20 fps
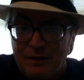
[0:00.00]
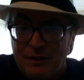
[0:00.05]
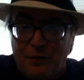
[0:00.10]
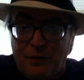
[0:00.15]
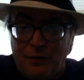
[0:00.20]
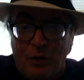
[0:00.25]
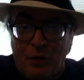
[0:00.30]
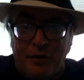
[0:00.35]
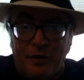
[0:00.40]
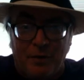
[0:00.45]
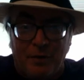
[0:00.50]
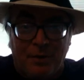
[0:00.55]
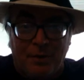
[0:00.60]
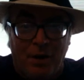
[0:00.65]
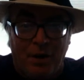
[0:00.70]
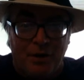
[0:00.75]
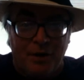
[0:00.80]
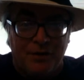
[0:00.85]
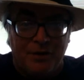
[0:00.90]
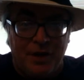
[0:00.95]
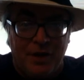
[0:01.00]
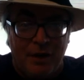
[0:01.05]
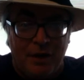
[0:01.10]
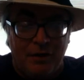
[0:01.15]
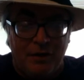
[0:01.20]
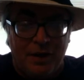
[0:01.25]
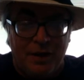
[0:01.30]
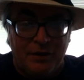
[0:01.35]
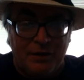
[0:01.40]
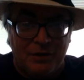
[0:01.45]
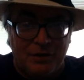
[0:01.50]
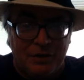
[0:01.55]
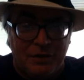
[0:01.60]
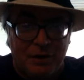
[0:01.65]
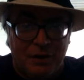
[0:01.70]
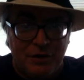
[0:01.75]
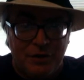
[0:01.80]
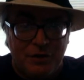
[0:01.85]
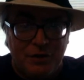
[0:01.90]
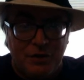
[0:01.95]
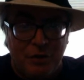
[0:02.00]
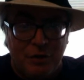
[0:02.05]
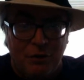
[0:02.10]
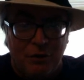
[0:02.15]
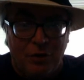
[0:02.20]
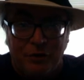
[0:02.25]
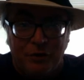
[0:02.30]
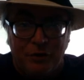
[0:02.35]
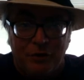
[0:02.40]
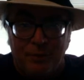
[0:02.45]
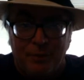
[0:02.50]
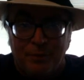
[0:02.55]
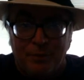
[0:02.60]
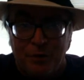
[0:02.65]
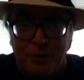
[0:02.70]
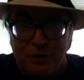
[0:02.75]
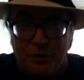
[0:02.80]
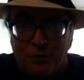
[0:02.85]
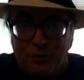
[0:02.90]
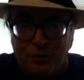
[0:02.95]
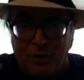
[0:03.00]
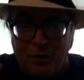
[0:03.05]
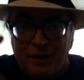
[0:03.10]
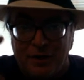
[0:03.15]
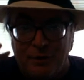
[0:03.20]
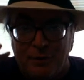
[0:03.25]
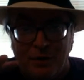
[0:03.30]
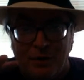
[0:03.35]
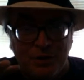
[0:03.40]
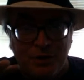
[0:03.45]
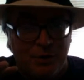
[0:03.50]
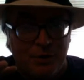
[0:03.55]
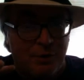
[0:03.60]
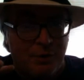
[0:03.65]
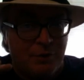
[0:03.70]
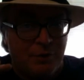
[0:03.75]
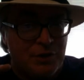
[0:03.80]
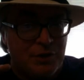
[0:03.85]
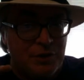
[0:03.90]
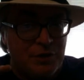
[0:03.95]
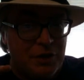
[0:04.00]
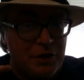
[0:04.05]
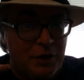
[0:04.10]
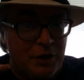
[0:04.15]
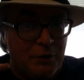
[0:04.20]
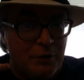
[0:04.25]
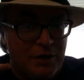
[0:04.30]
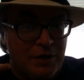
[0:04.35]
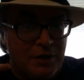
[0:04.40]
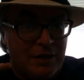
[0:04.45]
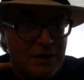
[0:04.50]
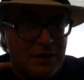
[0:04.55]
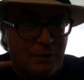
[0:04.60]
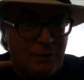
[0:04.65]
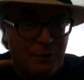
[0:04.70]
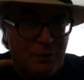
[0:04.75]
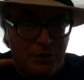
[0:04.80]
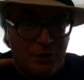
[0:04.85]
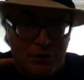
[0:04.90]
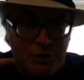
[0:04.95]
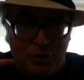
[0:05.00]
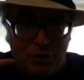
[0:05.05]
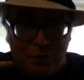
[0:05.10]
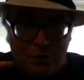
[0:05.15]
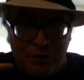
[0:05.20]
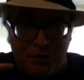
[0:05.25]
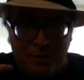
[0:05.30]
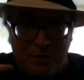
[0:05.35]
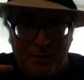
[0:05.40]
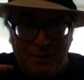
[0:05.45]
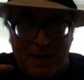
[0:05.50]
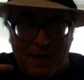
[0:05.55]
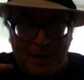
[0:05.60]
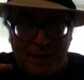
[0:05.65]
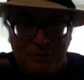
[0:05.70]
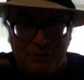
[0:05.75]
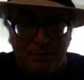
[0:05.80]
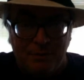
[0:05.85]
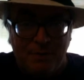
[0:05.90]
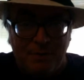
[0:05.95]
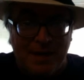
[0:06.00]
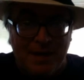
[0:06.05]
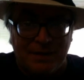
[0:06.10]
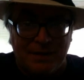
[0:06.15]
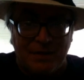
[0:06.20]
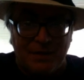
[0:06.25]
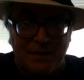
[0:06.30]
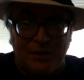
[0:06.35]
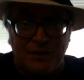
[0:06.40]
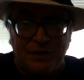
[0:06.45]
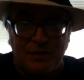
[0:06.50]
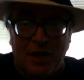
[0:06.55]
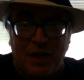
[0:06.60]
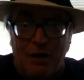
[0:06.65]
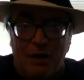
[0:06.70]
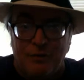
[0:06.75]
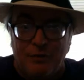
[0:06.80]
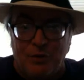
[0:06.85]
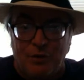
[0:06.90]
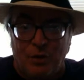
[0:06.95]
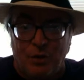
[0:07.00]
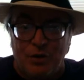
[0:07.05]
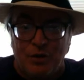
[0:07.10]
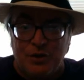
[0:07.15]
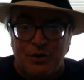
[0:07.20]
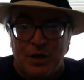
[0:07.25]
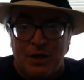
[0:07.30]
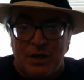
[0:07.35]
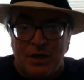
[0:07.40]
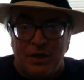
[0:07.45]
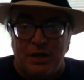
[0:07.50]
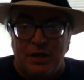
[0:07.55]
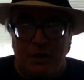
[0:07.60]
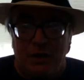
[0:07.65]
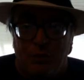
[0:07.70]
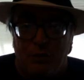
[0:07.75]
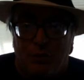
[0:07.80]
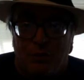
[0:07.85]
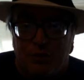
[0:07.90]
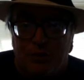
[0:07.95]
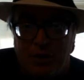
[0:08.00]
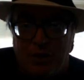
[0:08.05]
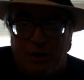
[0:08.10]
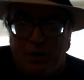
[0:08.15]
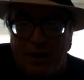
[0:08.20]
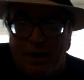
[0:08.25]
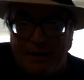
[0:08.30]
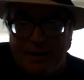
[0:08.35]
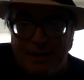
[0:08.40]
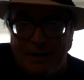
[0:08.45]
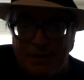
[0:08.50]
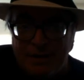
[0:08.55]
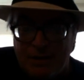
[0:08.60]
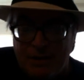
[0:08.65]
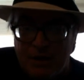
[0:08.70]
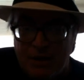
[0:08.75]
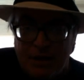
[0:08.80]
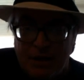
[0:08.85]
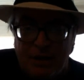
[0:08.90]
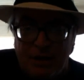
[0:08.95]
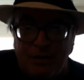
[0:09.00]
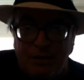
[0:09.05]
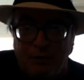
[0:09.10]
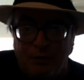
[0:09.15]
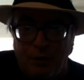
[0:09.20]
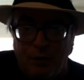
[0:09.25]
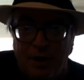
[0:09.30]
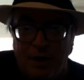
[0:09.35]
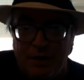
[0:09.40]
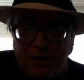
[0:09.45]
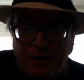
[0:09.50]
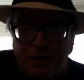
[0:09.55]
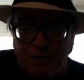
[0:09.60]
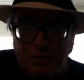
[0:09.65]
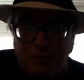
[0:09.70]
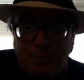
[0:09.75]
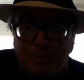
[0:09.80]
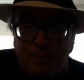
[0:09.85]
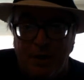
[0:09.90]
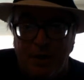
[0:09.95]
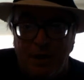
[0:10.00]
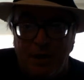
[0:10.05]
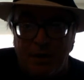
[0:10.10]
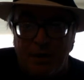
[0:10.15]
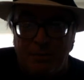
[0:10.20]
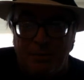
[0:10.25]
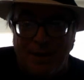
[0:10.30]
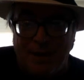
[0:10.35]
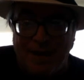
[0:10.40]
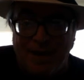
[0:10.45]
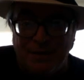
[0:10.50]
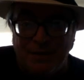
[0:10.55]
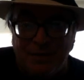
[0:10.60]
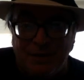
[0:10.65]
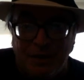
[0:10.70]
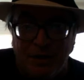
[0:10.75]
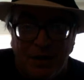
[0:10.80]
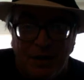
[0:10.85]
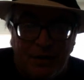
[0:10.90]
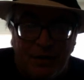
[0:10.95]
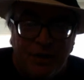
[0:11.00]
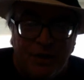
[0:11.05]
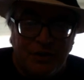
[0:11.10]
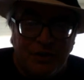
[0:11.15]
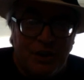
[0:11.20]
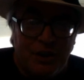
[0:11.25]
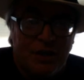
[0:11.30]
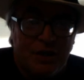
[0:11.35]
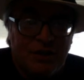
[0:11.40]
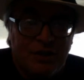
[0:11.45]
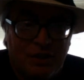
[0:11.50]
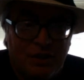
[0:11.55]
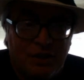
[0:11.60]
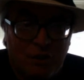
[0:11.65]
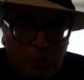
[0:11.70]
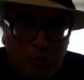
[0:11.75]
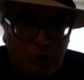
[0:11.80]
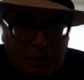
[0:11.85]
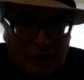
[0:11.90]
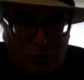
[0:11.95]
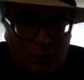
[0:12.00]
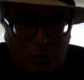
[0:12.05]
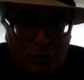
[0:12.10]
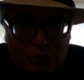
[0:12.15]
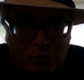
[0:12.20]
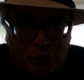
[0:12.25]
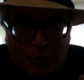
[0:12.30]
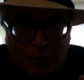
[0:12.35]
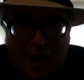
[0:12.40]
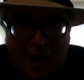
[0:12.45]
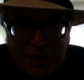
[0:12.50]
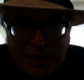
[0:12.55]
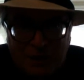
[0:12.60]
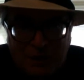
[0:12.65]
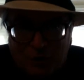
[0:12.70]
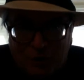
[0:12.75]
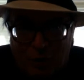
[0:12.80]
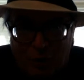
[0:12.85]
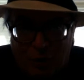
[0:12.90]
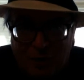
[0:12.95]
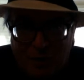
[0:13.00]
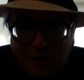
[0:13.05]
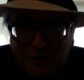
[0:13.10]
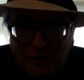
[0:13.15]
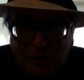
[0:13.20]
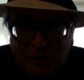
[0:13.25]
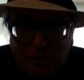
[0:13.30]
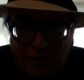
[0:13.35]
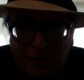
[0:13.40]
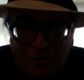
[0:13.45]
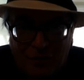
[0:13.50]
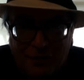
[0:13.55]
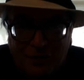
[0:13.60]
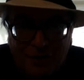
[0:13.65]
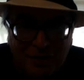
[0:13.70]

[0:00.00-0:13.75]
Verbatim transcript: falling apart, derelict, you know, it's no longer the beautiful like it was when it was new, when you saw it in Maximum Madness. Now, of course, it looks like it's in great disrepair and abandoned. There's grickle grass growing in the lawn.